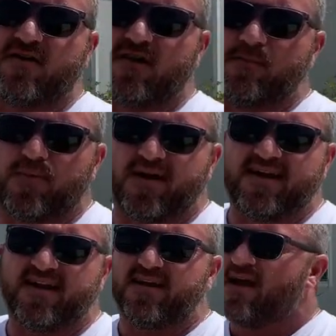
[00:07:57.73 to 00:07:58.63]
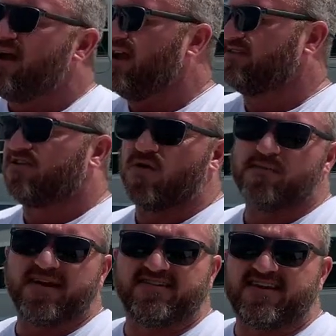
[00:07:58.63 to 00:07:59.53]
completed. It's going to
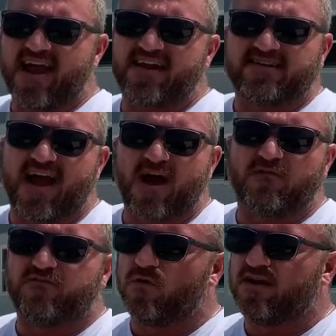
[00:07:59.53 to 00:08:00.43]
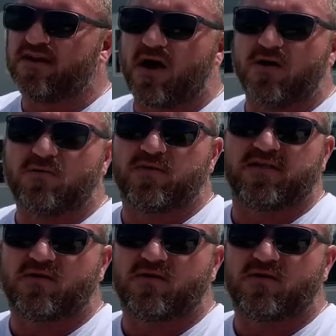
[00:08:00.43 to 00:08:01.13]
be decked out, fully loaded with